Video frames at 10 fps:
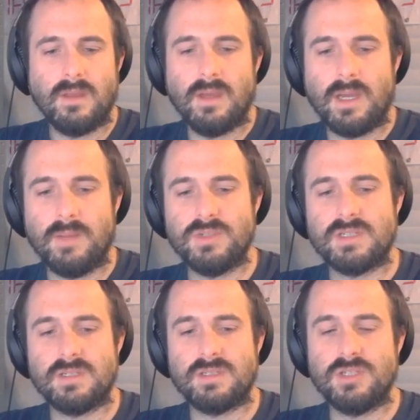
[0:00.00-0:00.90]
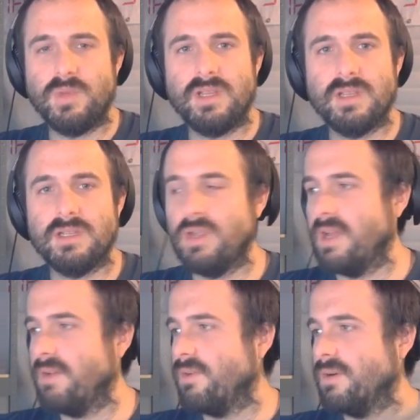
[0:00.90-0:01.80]
I'm just assuming that you
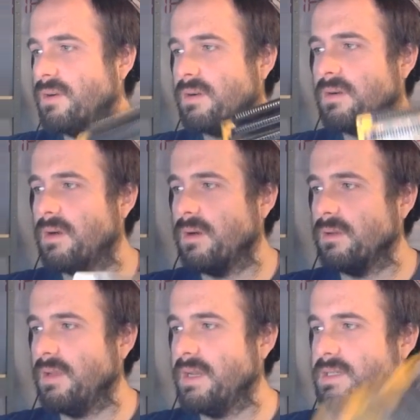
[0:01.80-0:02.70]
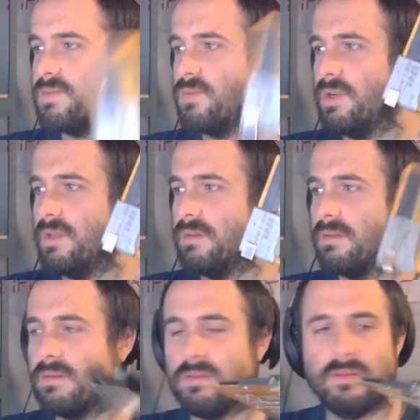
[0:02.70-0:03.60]
have our latest one.
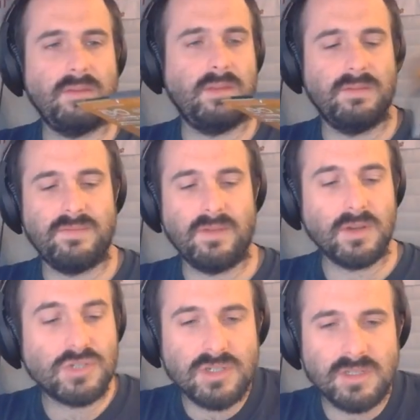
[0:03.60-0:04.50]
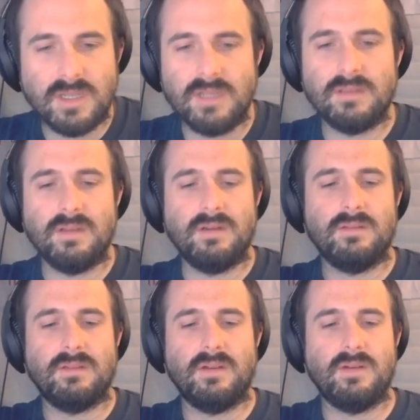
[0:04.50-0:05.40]
Functionally,
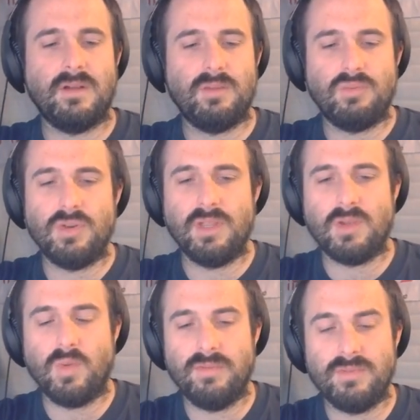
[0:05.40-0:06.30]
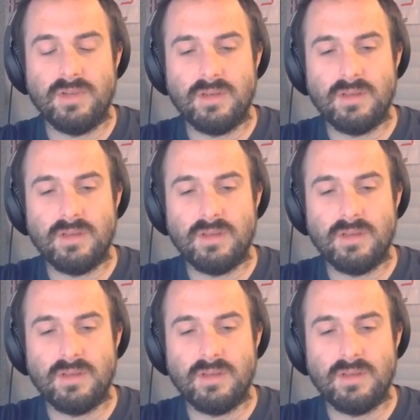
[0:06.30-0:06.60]
they're all pretty equivalent,